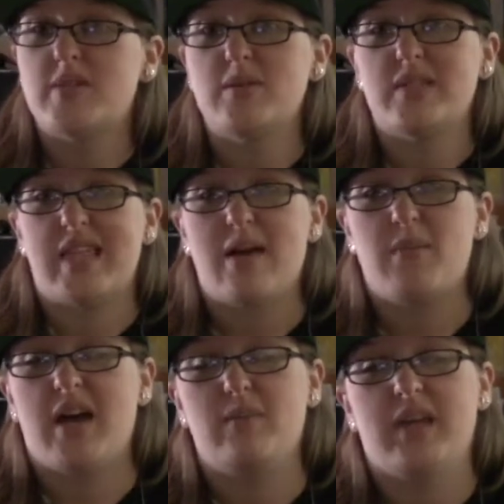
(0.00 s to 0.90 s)
It was that
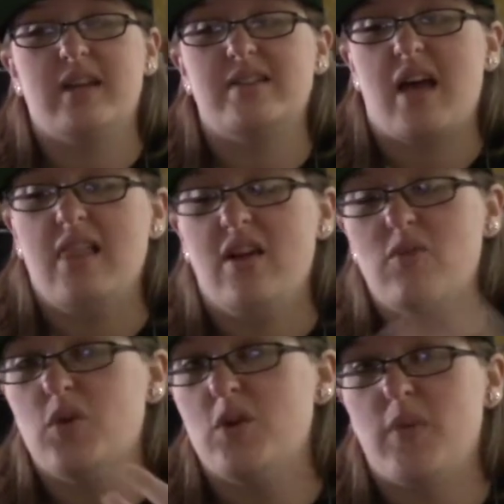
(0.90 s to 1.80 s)
bad because I love
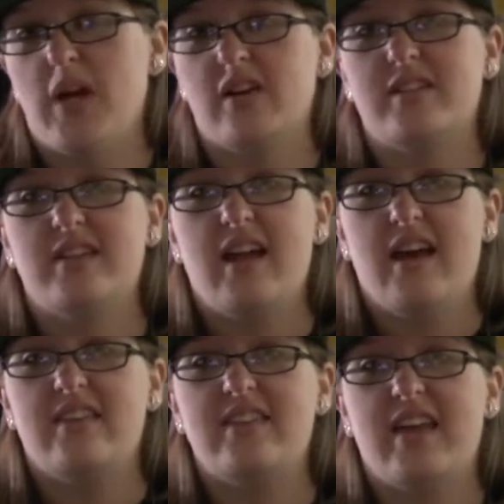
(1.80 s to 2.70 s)
Widowmaker to
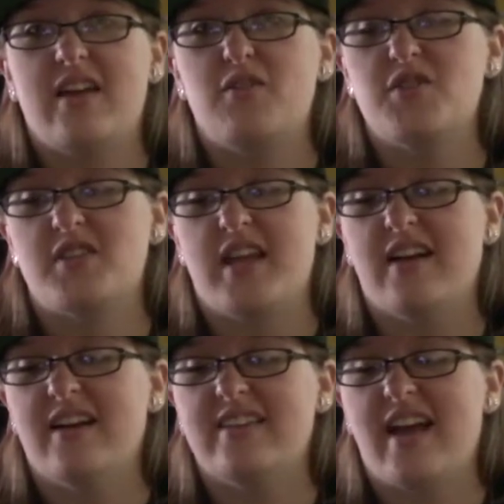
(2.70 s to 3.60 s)
death, and just
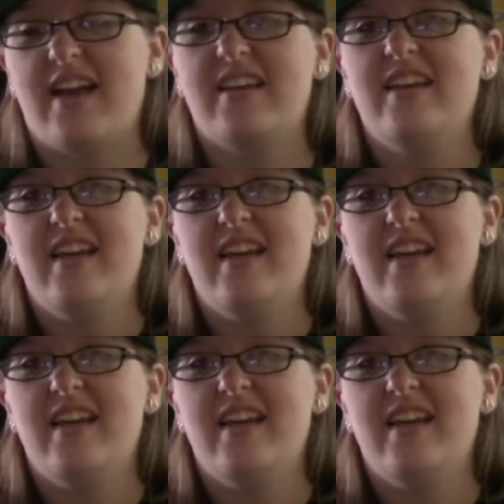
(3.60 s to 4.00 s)
hearing that